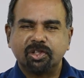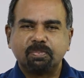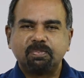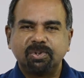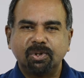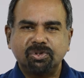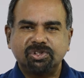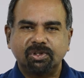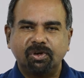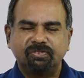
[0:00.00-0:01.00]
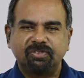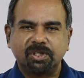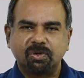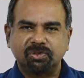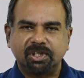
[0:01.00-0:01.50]
plot of a
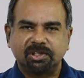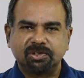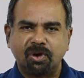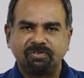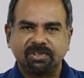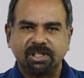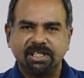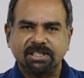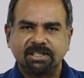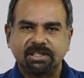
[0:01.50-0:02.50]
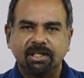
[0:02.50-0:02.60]
Gothic novel is